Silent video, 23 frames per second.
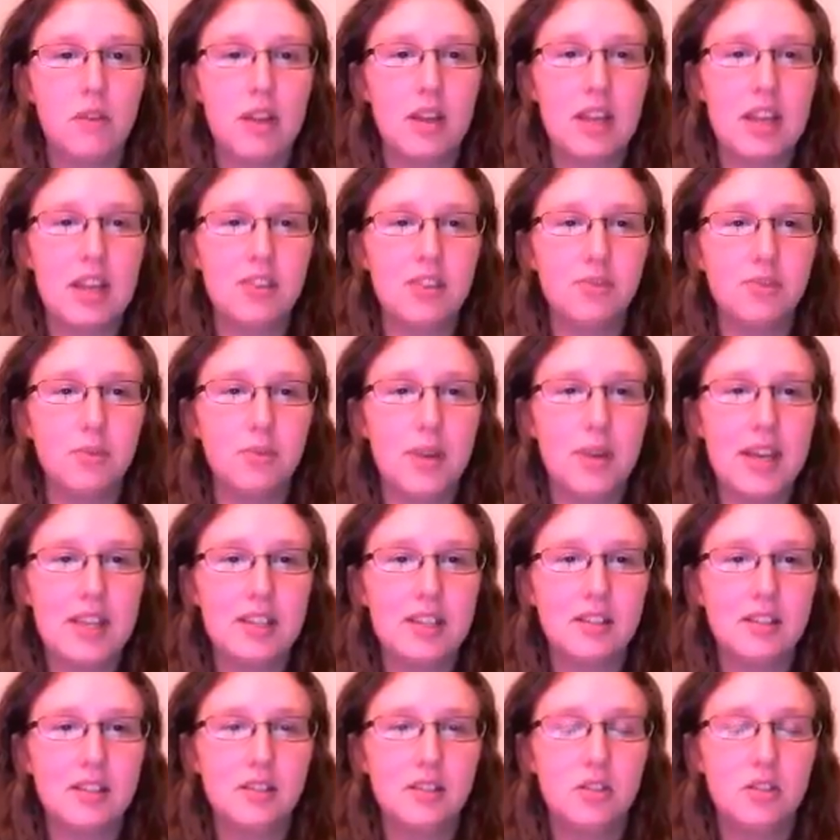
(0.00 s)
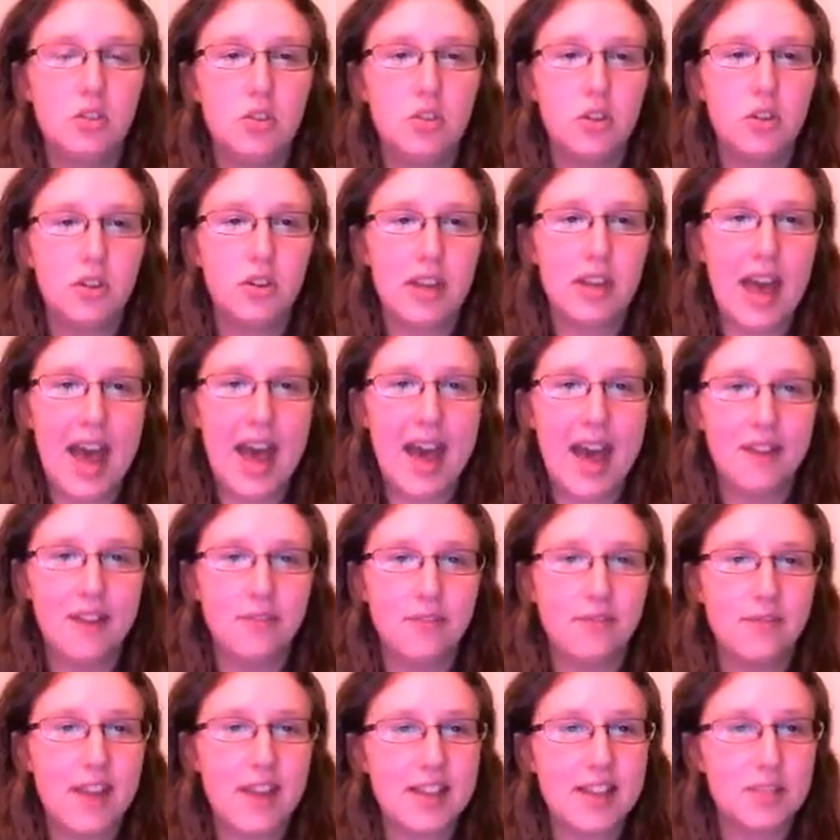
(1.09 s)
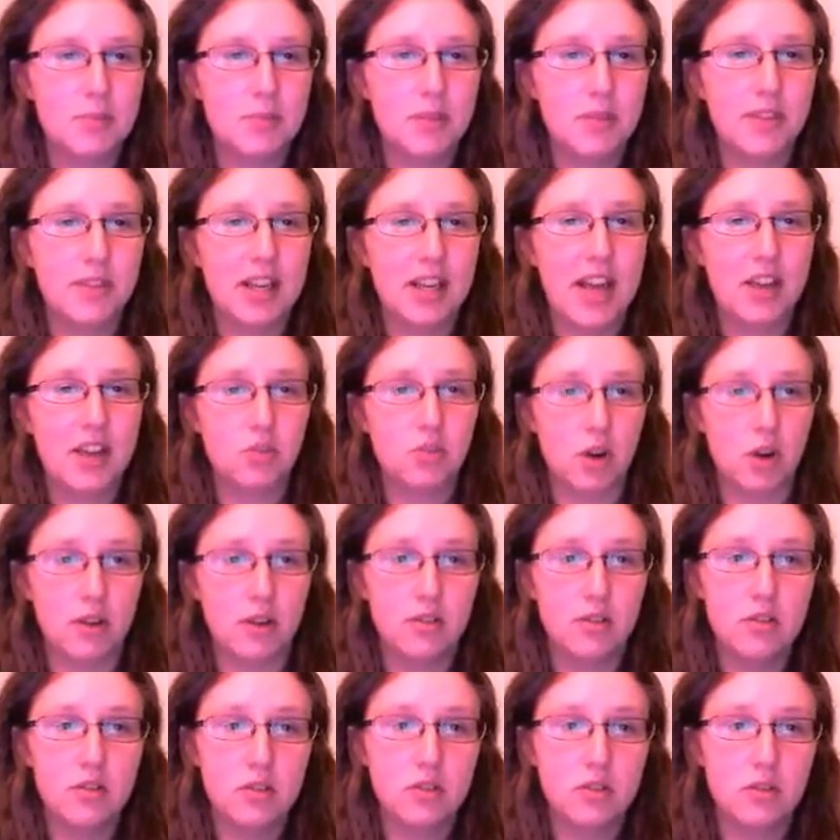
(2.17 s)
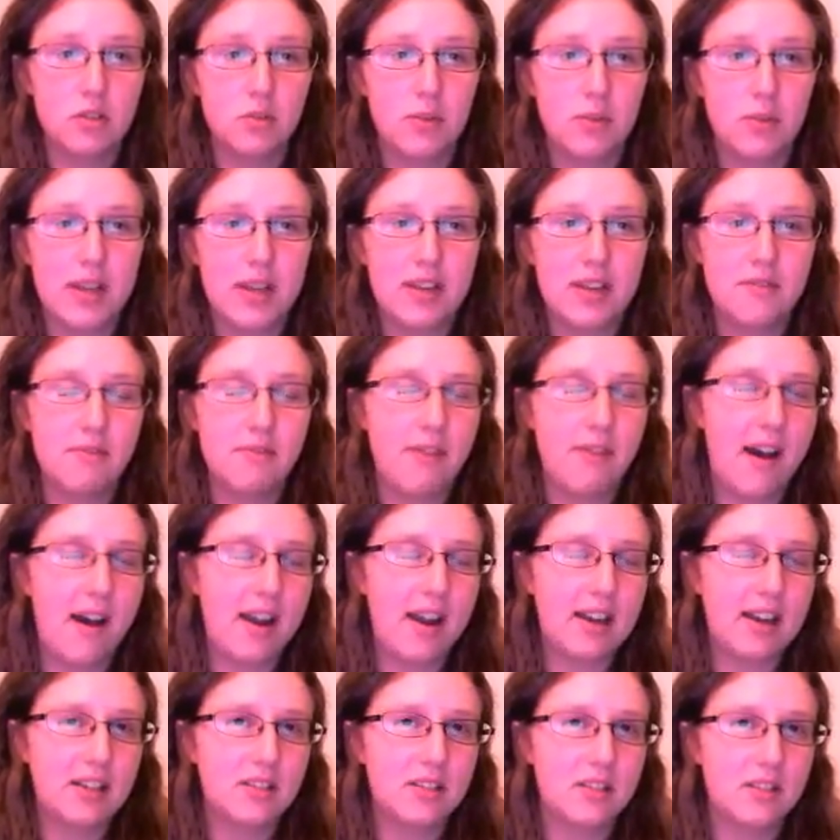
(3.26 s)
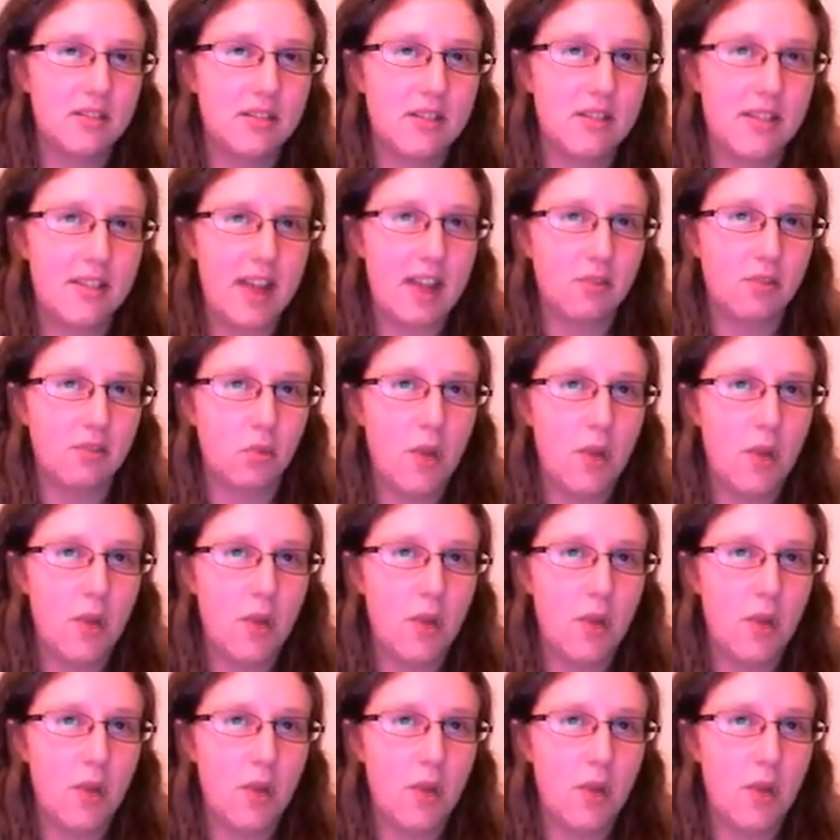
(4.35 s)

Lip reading: If we look at fast-moving electrons, we can find that they have a